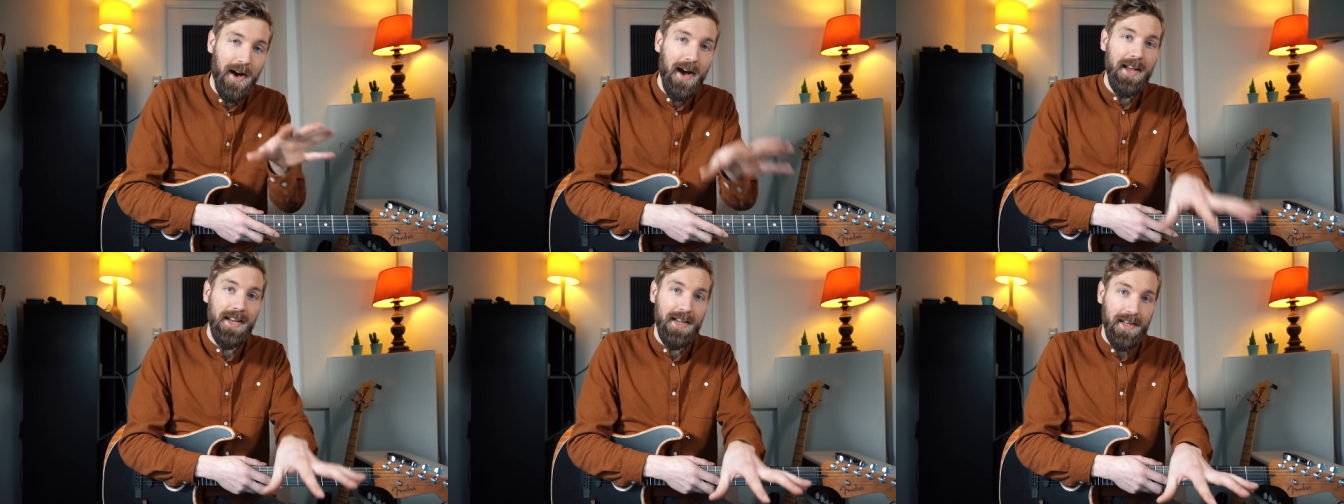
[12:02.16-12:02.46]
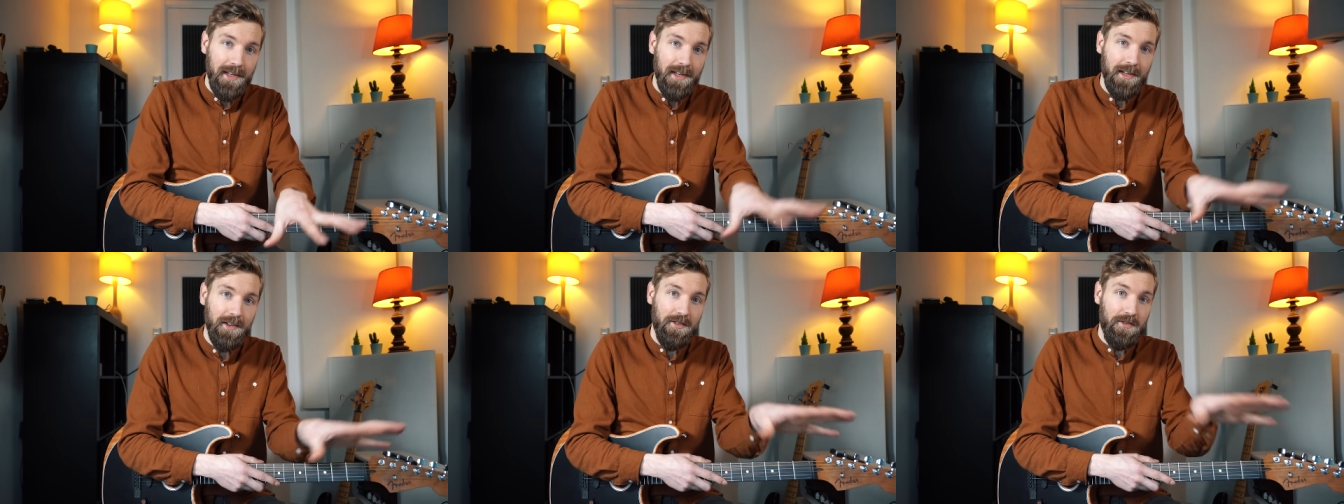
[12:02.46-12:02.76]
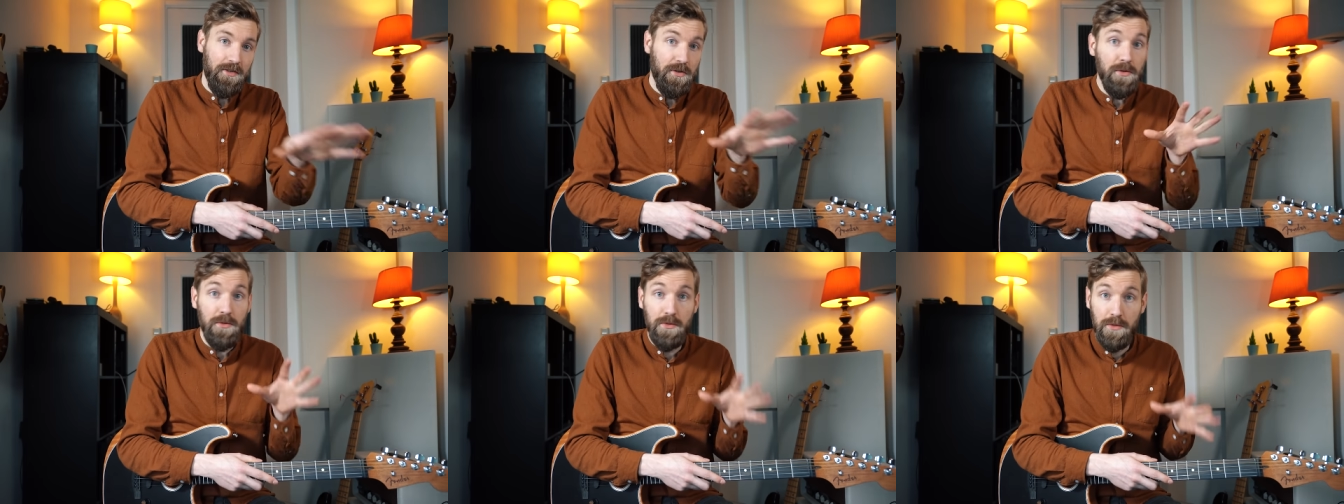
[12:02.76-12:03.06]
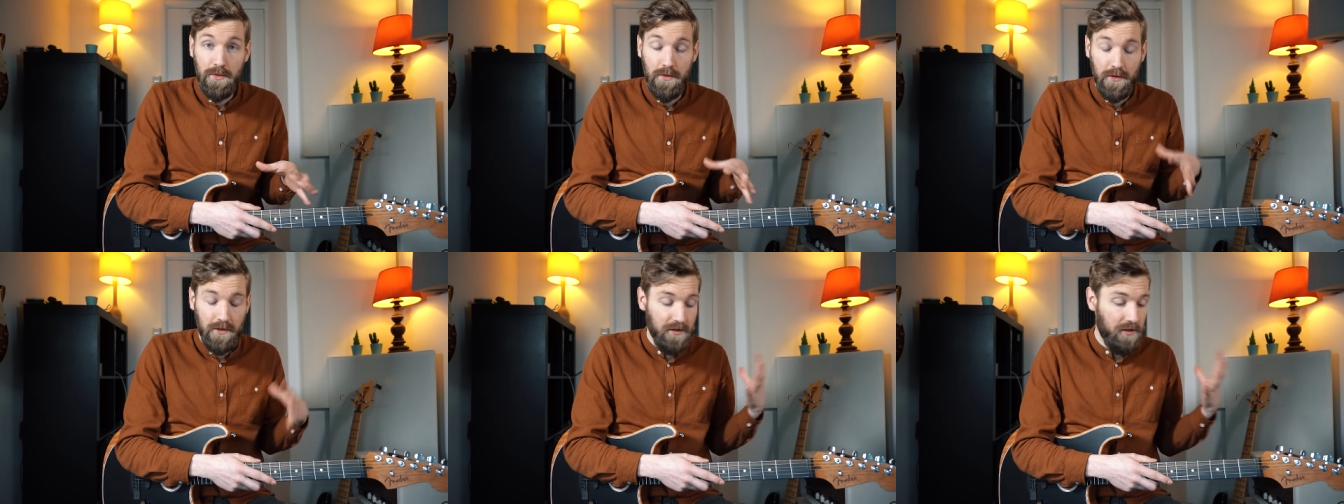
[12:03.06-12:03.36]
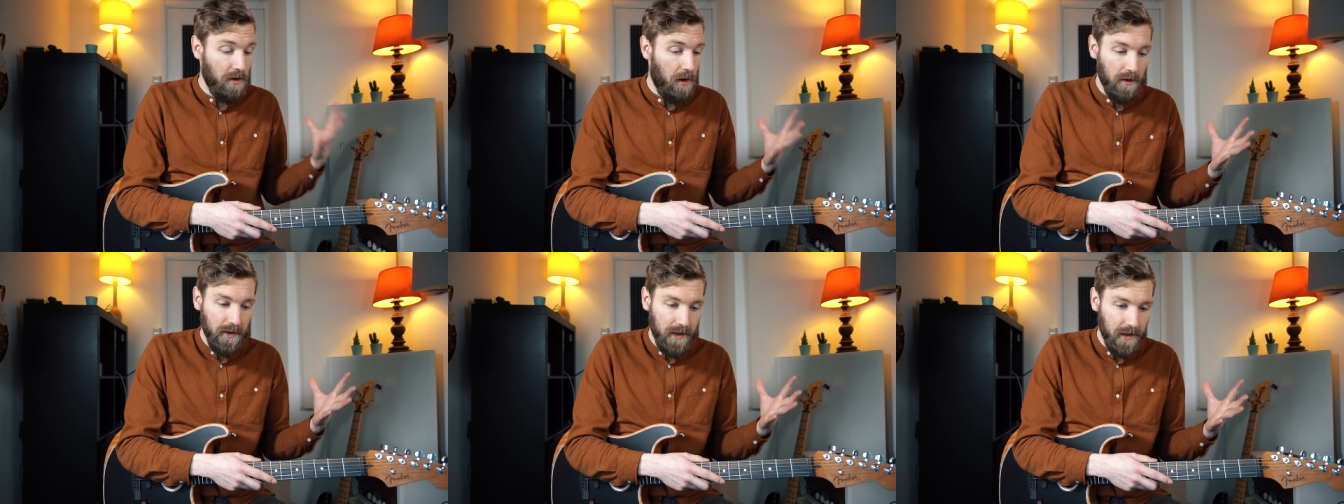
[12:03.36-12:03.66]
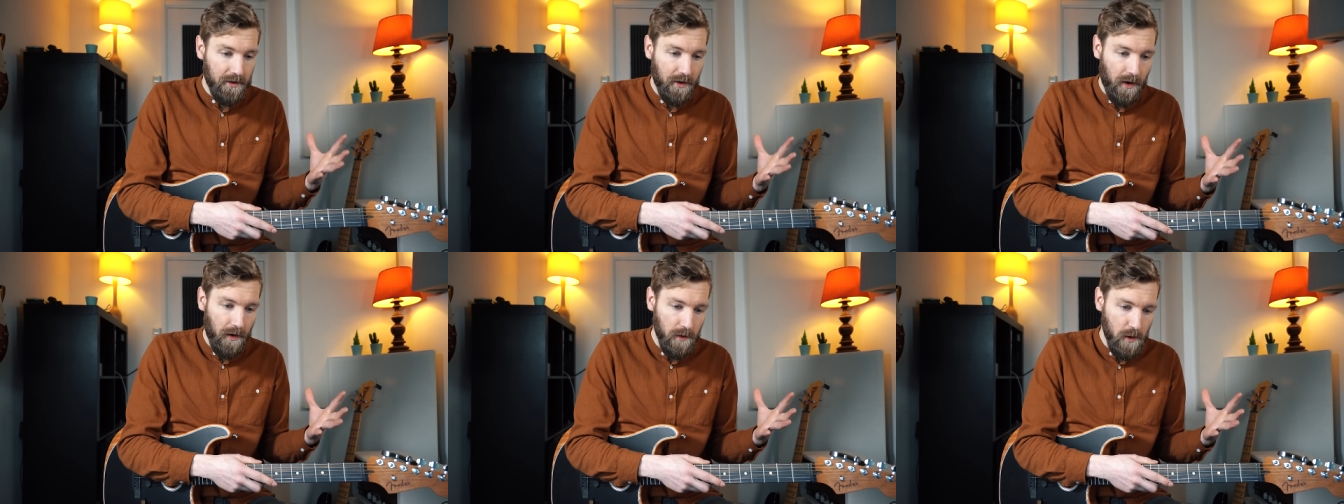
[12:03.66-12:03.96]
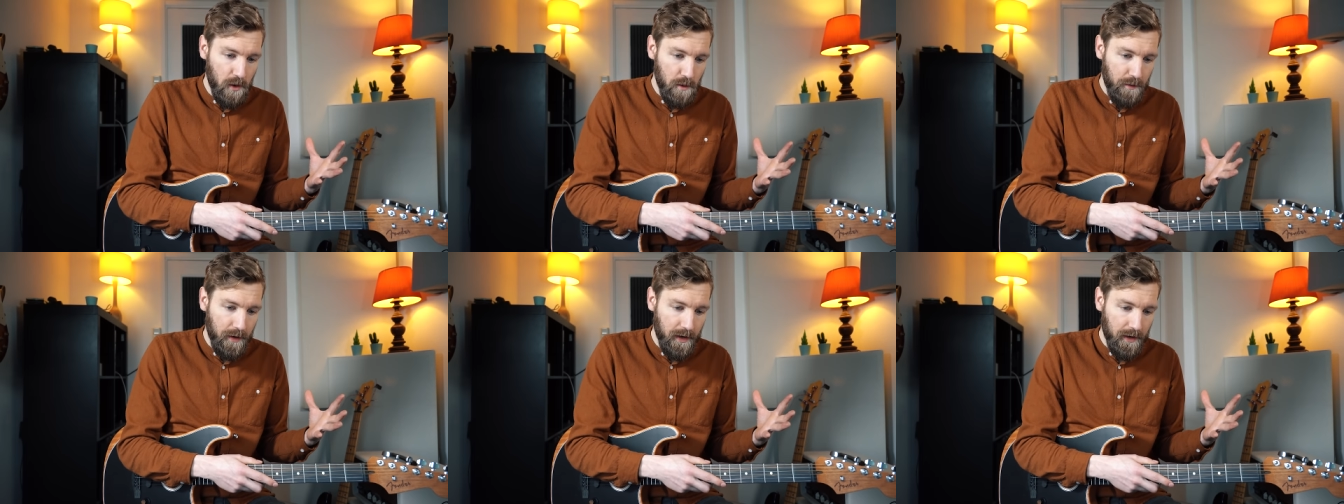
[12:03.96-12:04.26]
buying this to start guitar
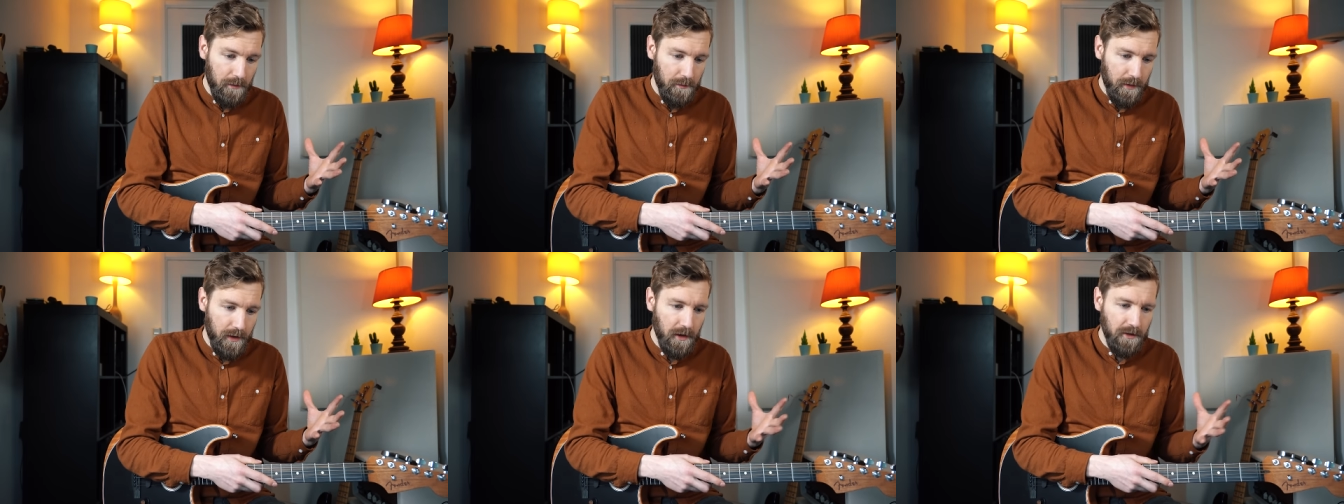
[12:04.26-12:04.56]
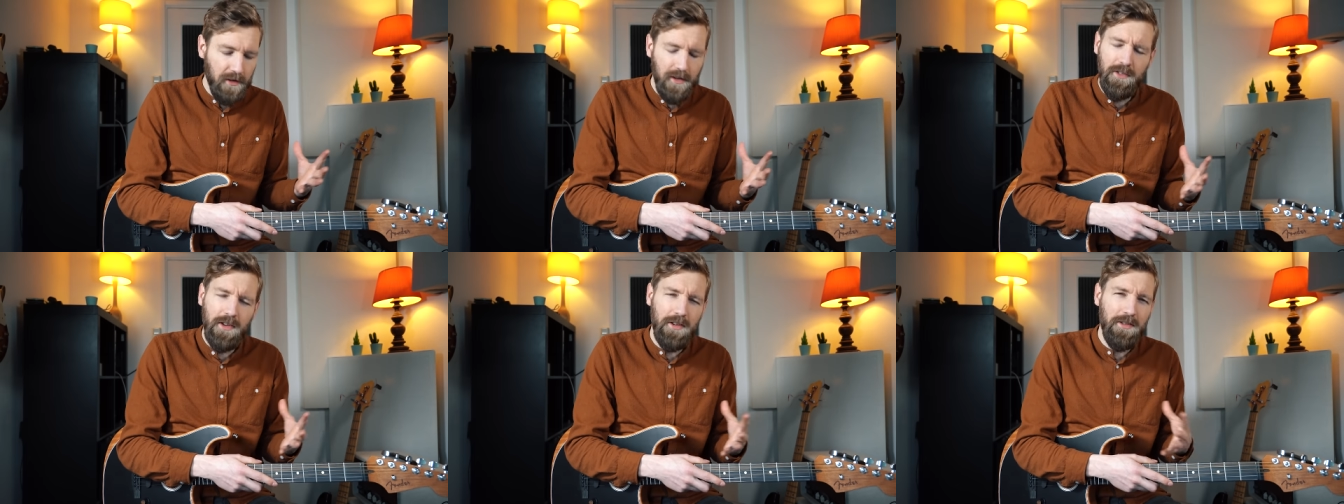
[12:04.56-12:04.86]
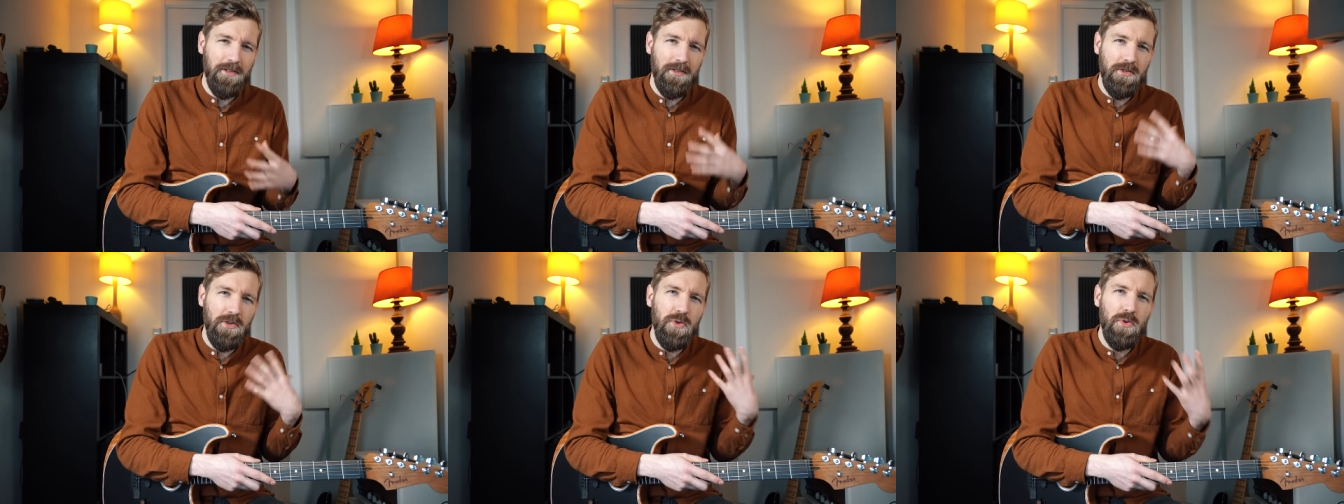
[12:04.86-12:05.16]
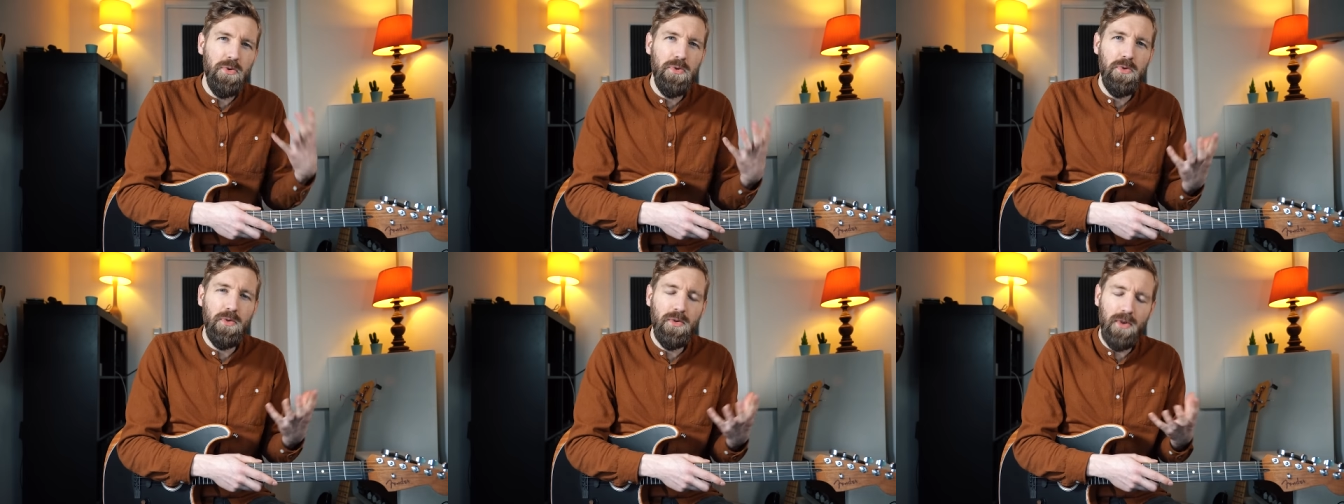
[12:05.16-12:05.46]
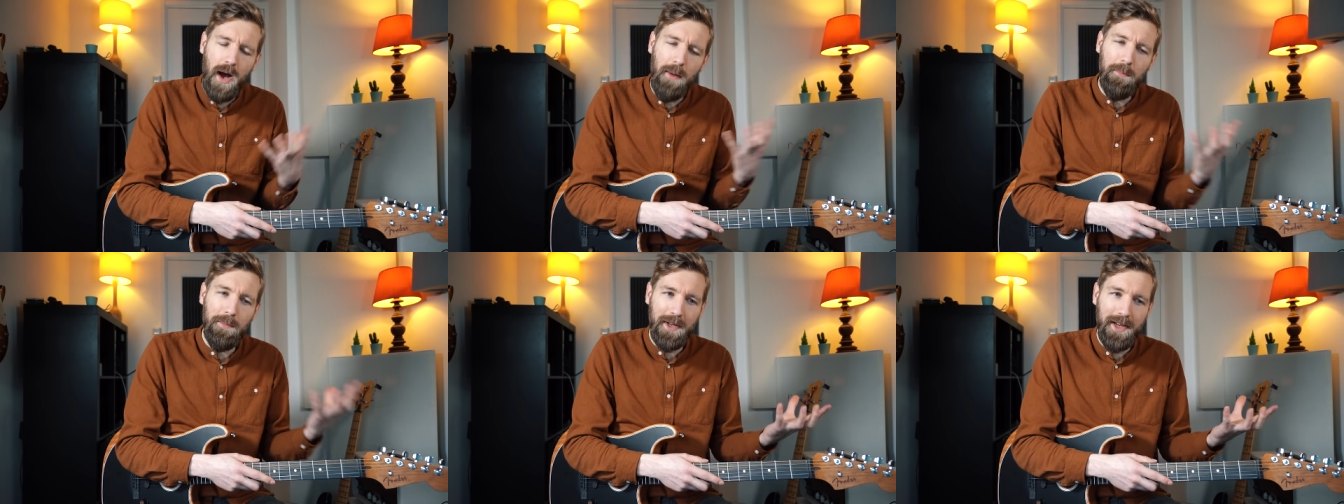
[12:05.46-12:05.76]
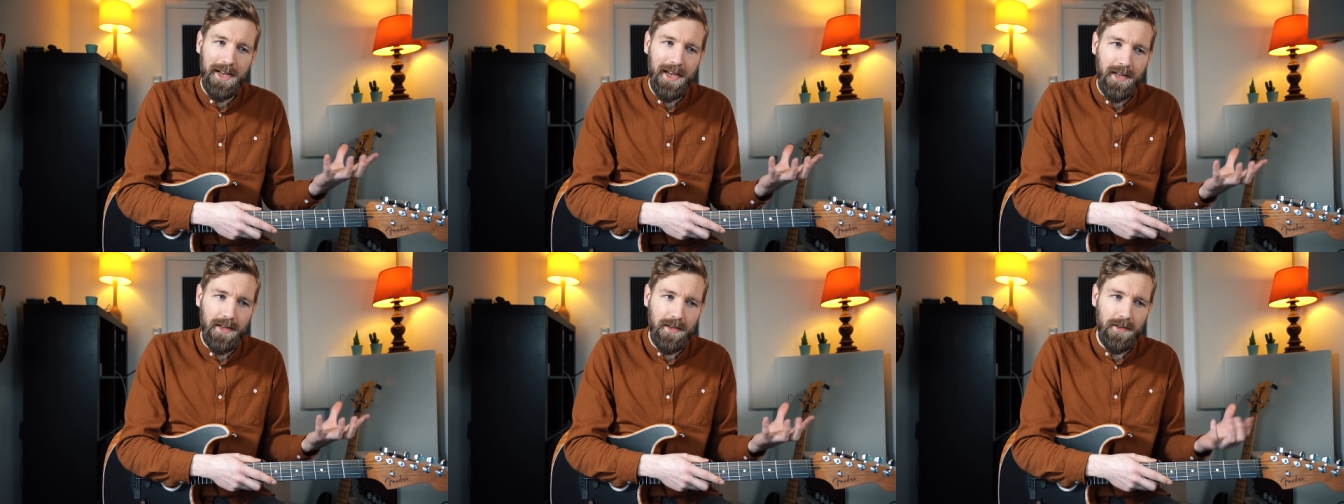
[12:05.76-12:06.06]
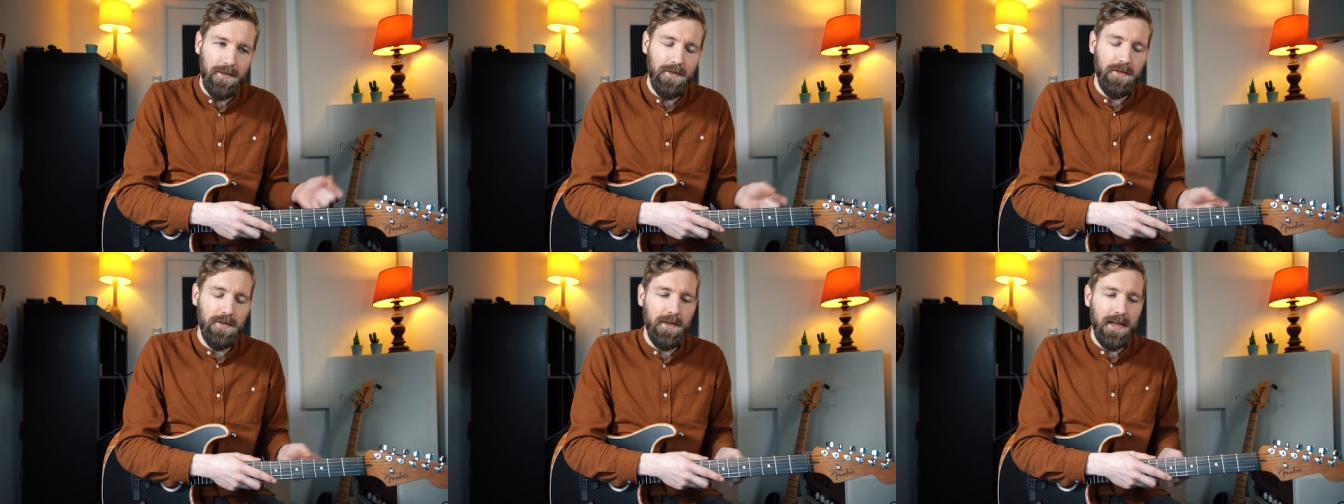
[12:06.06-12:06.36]
looping because it's just too complicated.